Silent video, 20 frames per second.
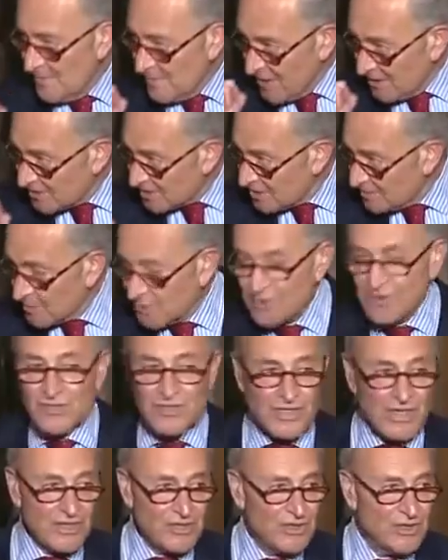made some
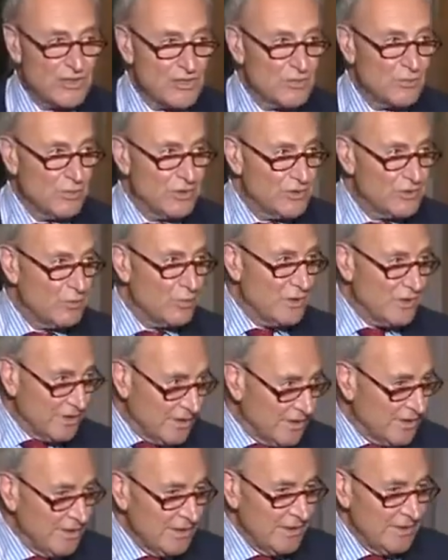concessions, which
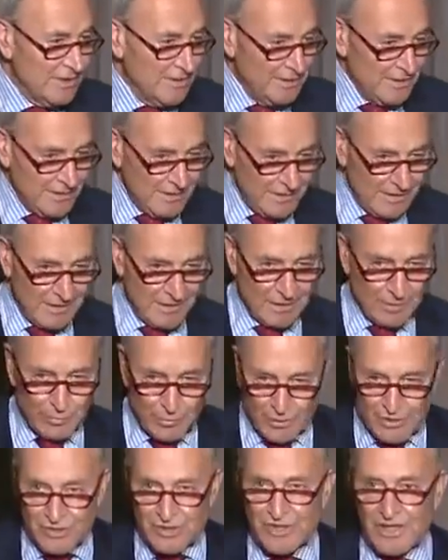we
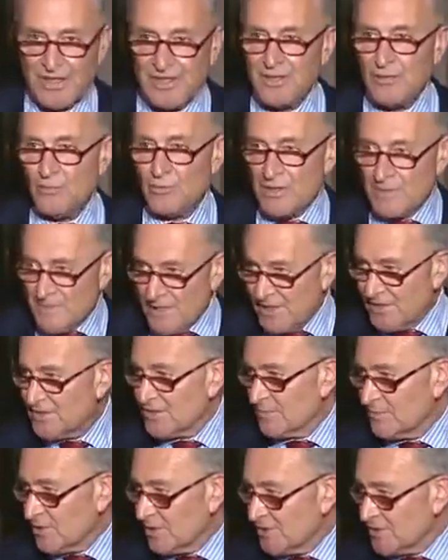appreciated. We made
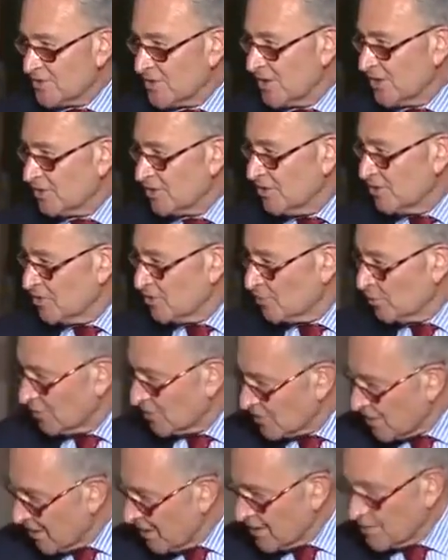some concessions,
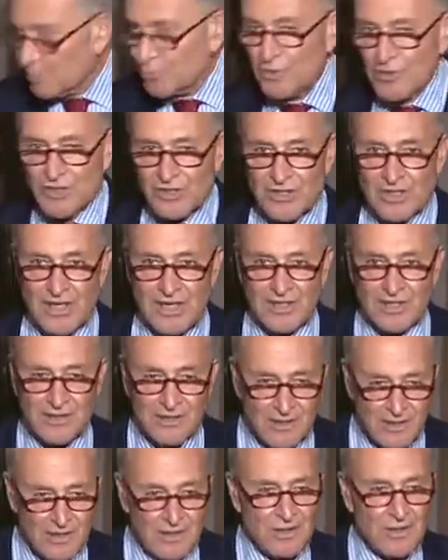which they appreciated.
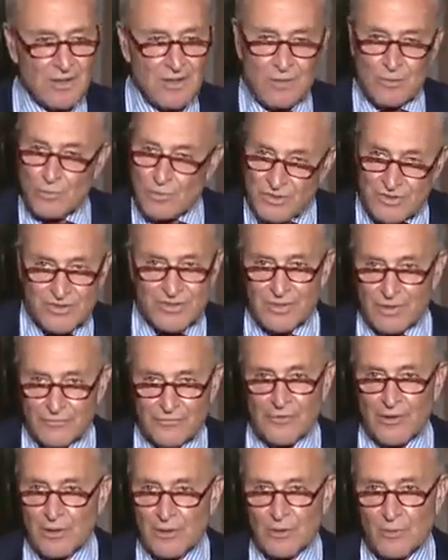We're still
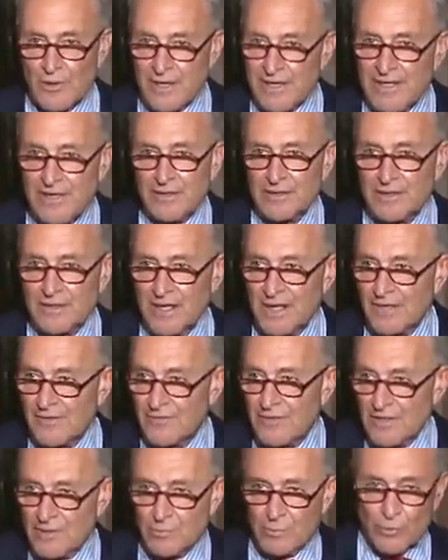far away on a lot of
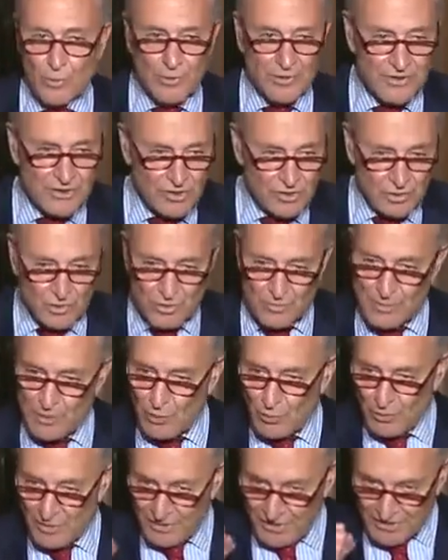the important issues, but
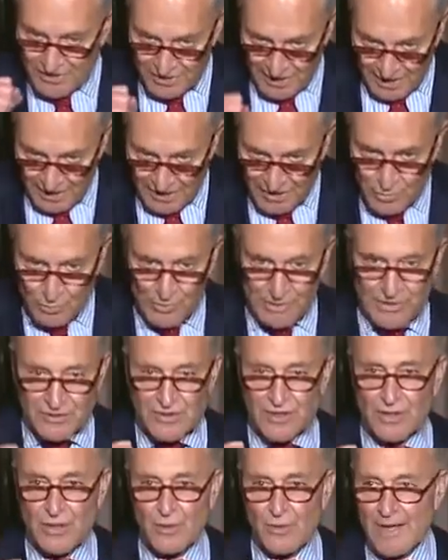we're continuing
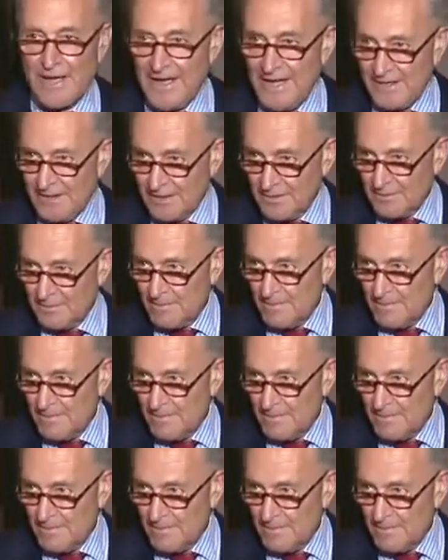to go at it.